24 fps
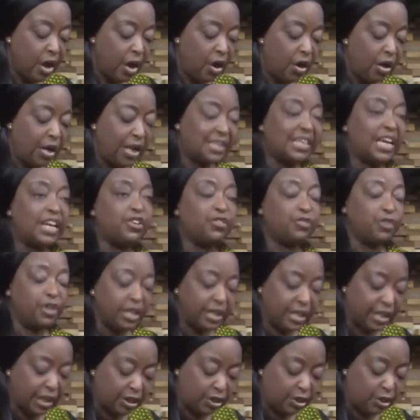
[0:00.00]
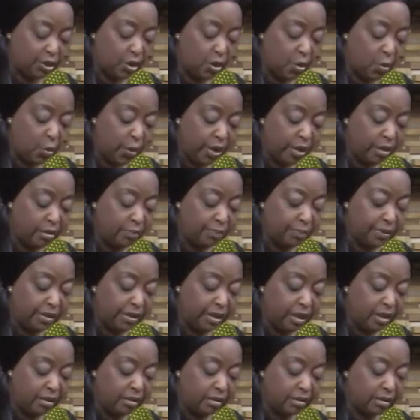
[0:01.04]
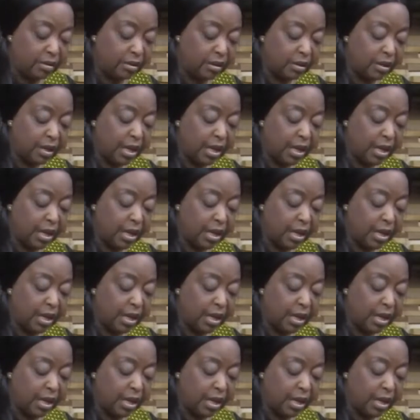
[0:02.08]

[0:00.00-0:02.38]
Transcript: unless I drink it, your will be done.